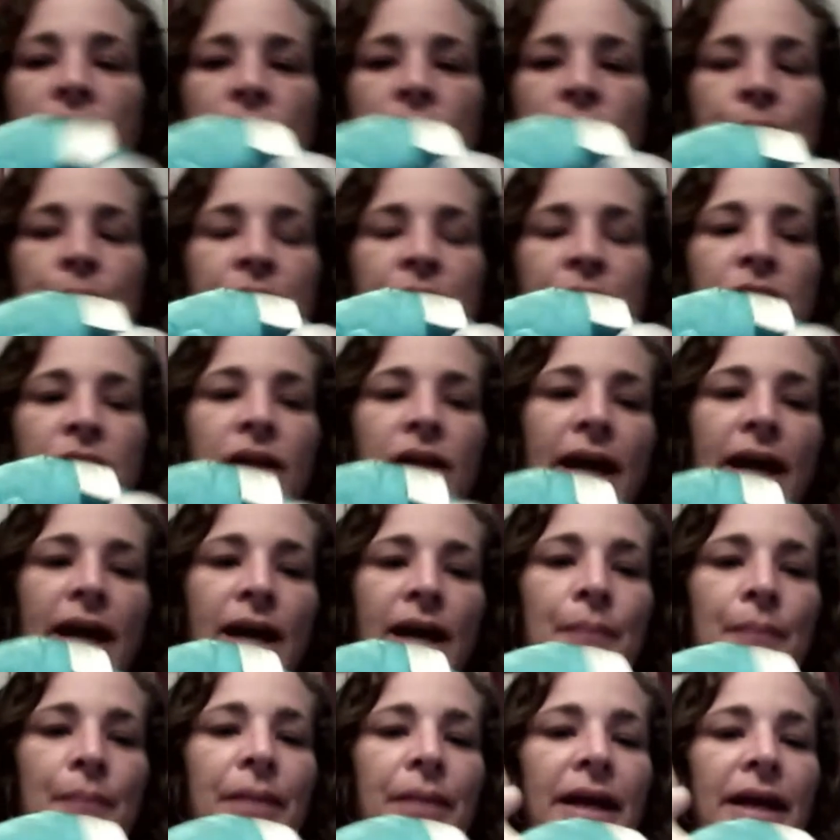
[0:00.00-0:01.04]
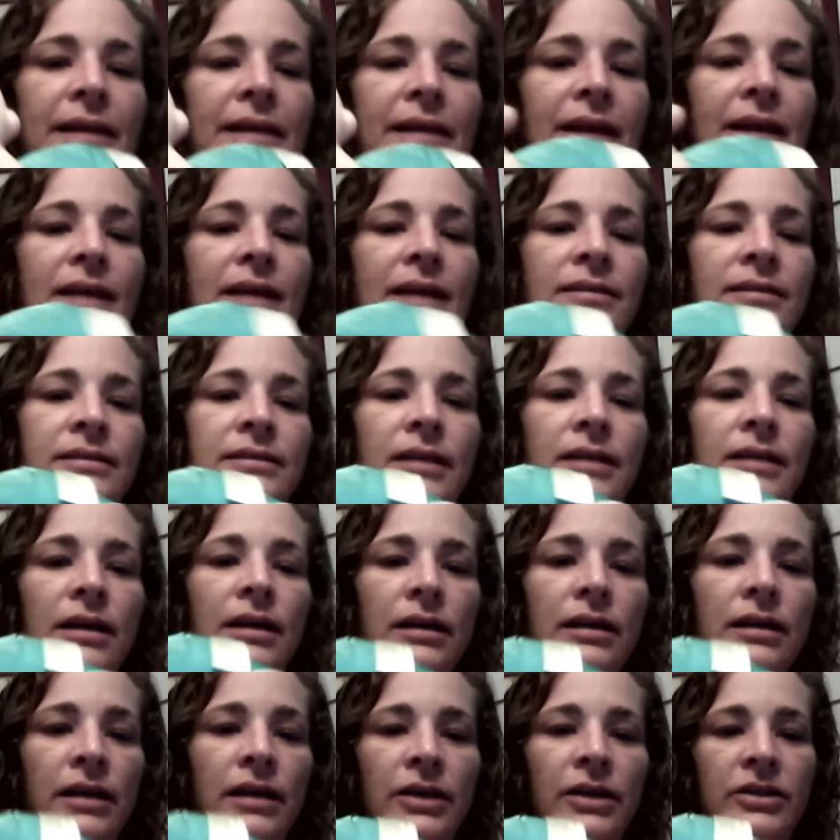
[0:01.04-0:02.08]
to bring your leg up like this.
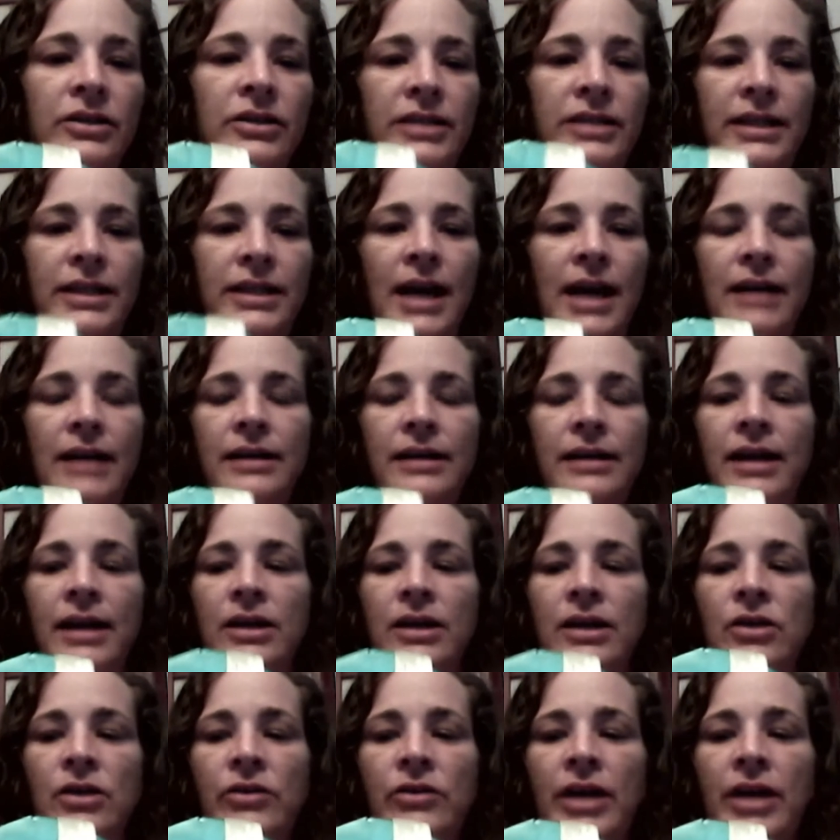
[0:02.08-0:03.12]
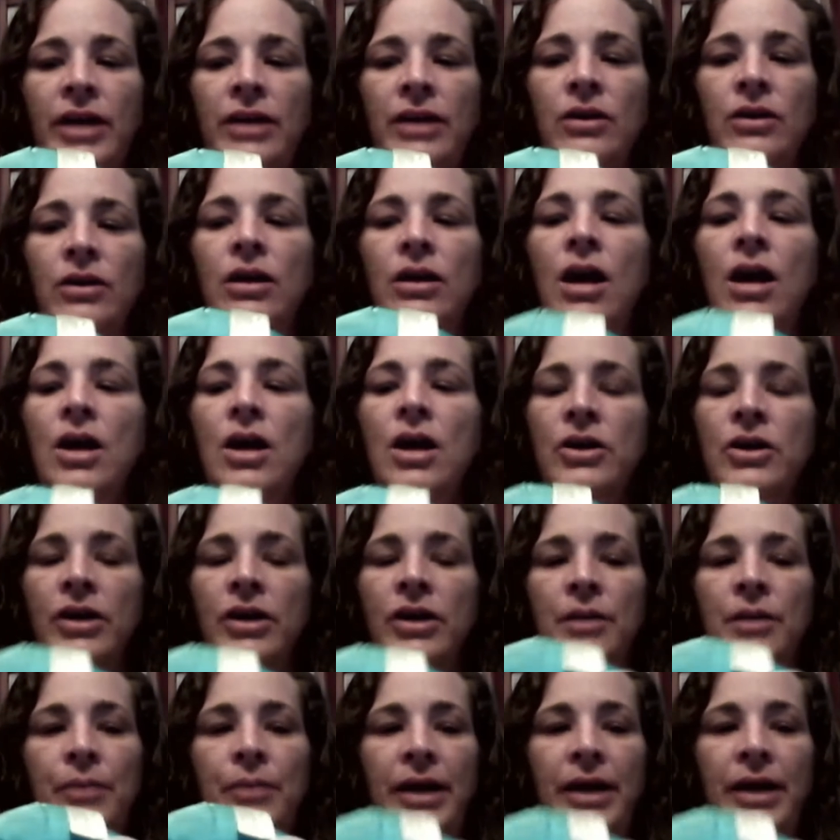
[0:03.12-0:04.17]
Can you see that 90-degree angle? You're going
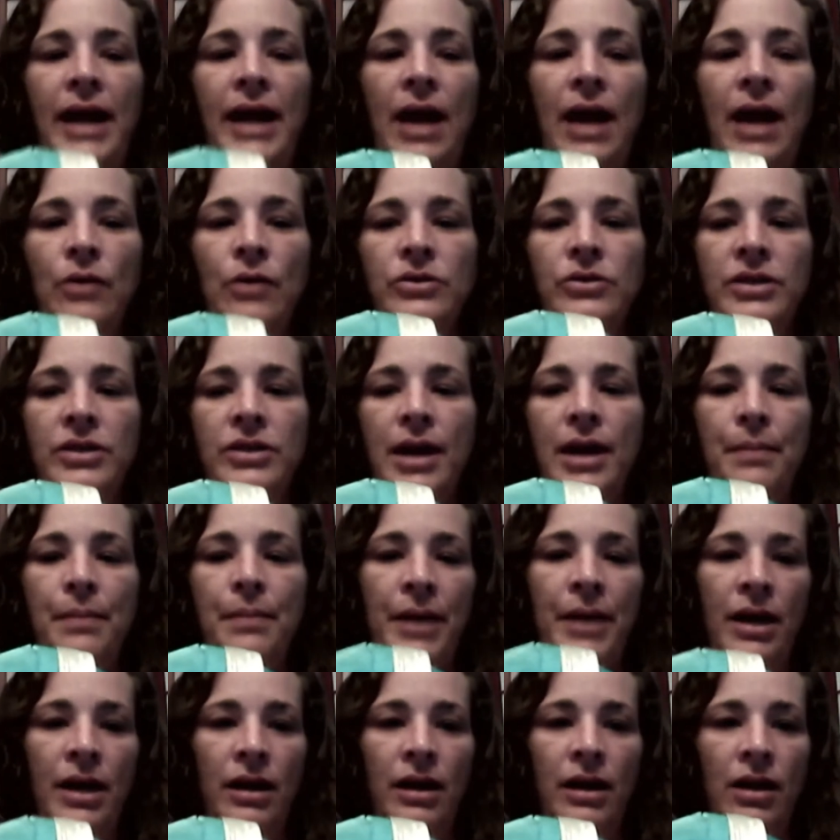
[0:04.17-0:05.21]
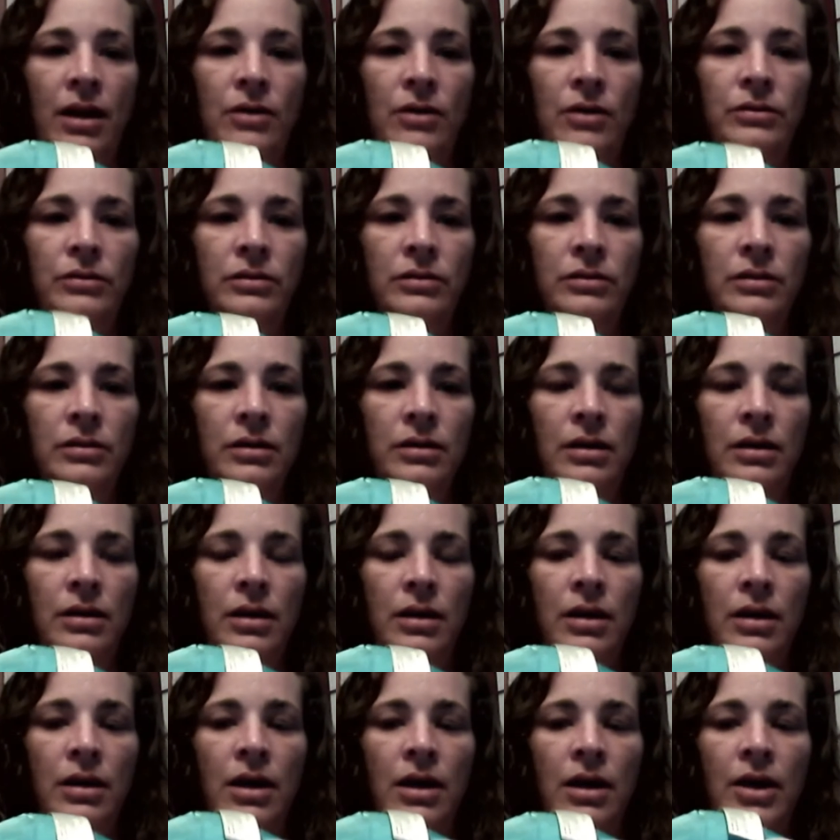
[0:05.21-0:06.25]
to bring it out to that pillow.
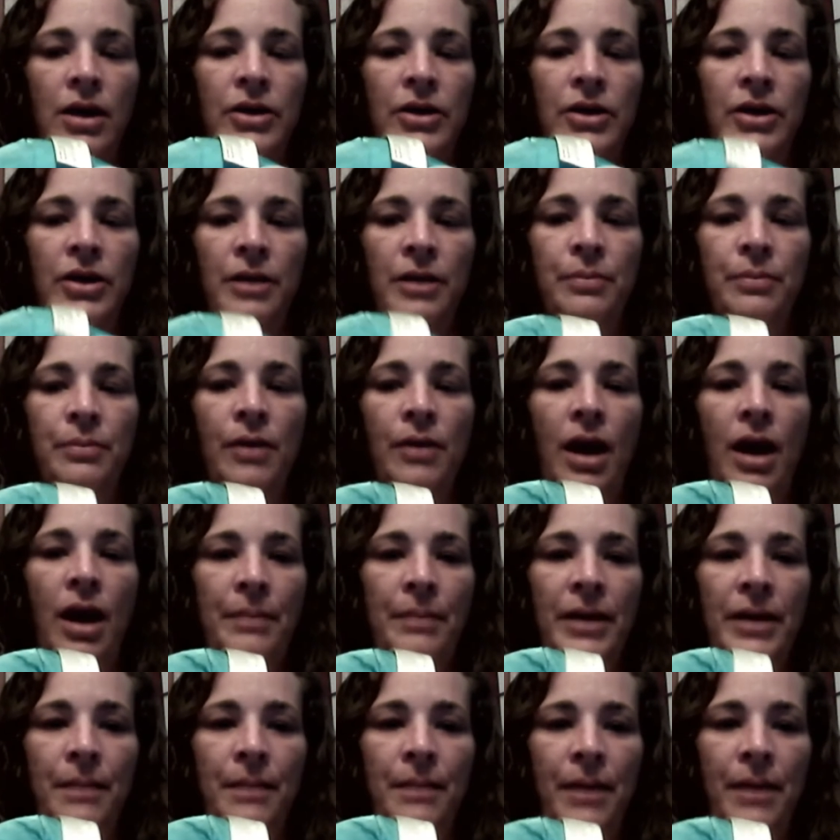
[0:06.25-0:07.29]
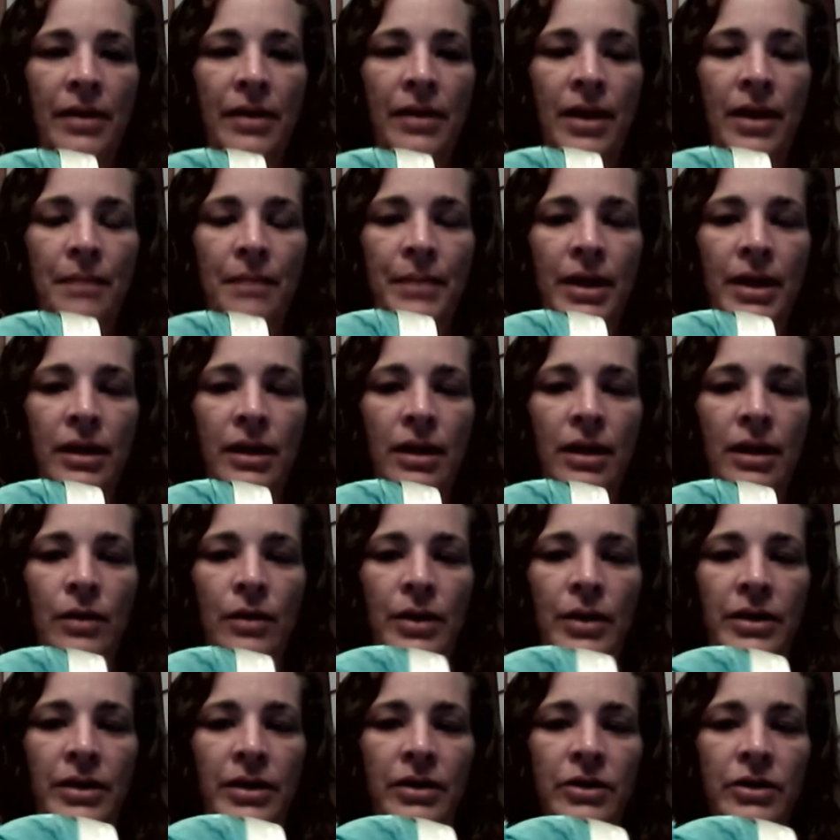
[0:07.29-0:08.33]
You're gonna prop it up on that pillow,
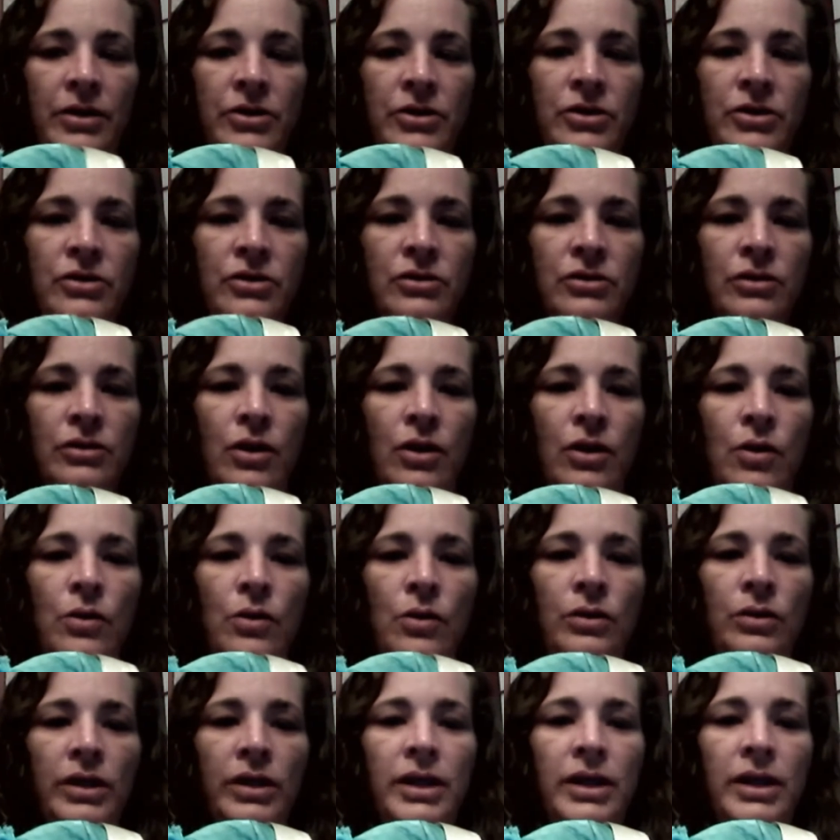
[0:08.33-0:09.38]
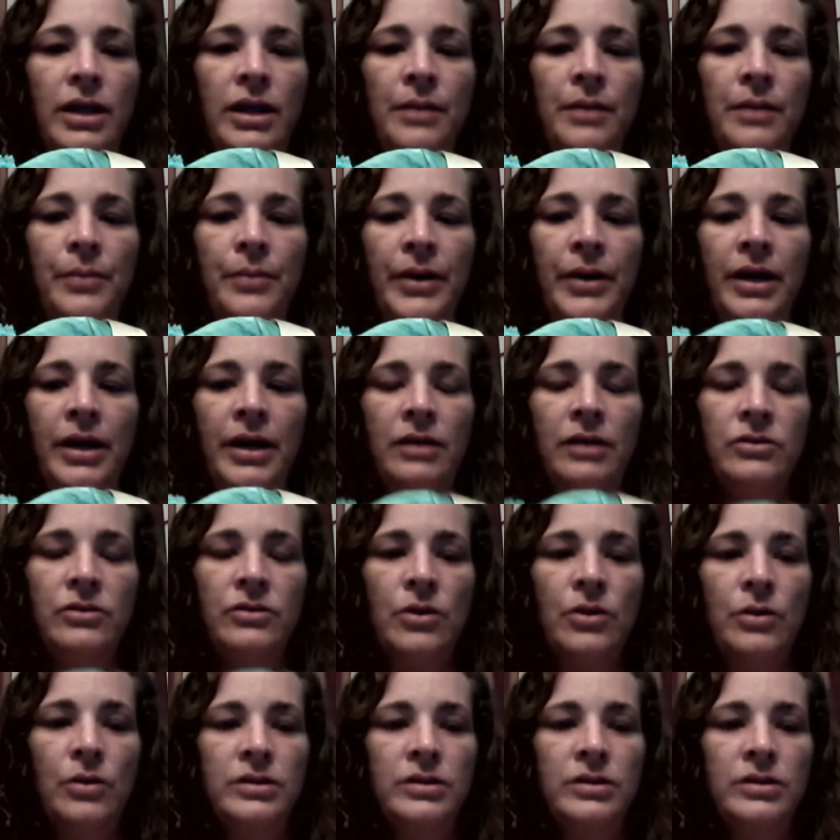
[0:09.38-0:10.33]
and then you're slowly gonna bring it so it